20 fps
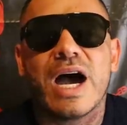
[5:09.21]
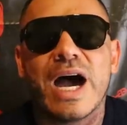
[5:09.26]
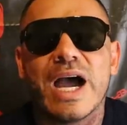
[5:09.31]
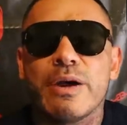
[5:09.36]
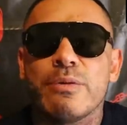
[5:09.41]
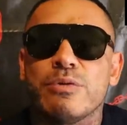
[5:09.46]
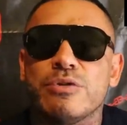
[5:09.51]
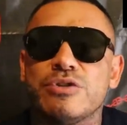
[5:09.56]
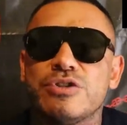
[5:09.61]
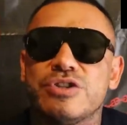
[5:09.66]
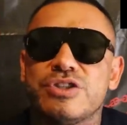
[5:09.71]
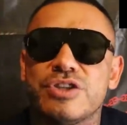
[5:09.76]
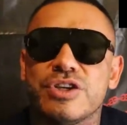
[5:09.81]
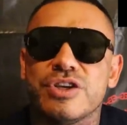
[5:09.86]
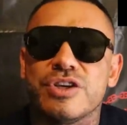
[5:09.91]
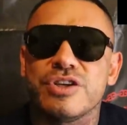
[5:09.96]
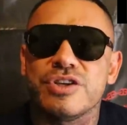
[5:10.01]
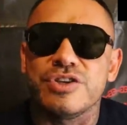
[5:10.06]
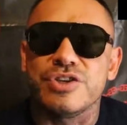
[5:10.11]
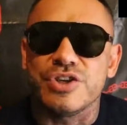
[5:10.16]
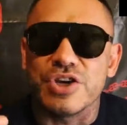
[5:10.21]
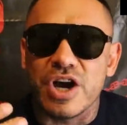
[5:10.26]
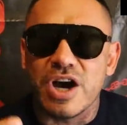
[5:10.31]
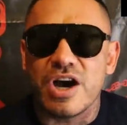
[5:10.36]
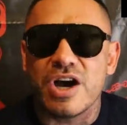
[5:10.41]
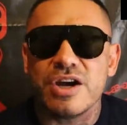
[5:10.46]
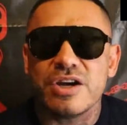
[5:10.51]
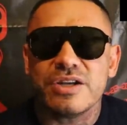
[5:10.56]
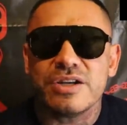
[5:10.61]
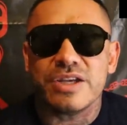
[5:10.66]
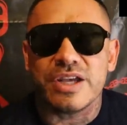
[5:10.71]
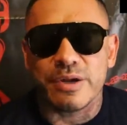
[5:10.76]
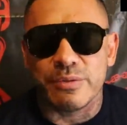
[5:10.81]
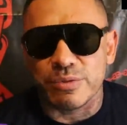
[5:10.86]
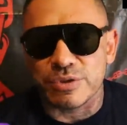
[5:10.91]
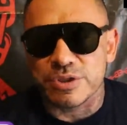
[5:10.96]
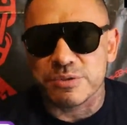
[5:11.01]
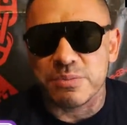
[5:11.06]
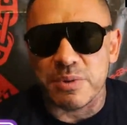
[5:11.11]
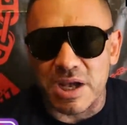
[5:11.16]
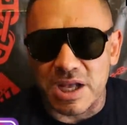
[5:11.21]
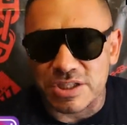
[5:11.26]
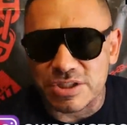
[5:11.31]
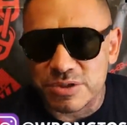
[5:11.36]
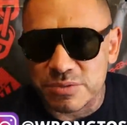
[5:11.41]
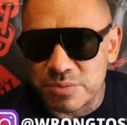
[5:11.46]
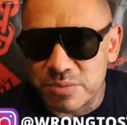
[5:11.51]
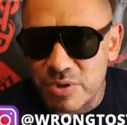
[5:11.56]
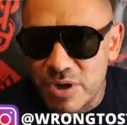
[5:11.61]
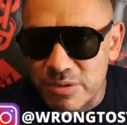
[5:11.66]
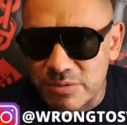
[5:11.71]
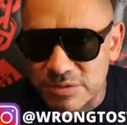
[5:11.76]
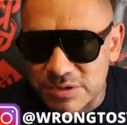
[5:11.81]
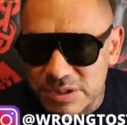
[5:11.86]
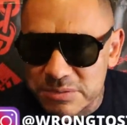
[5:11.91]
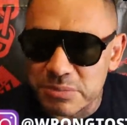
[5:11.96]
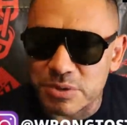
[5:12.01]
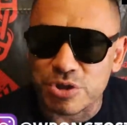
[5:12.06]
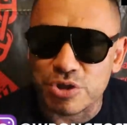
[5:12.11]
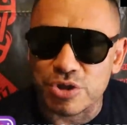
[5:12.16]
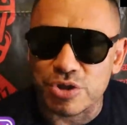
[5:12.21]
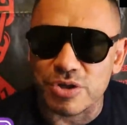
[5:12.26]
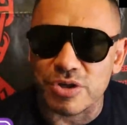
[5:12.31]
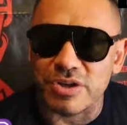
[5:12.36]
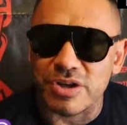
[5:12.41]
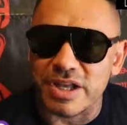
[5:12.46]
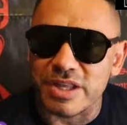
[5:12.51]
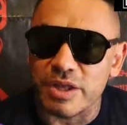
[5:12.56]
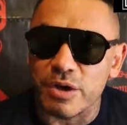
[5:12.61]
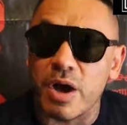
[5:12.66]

I was young, irresponsible, I was immature.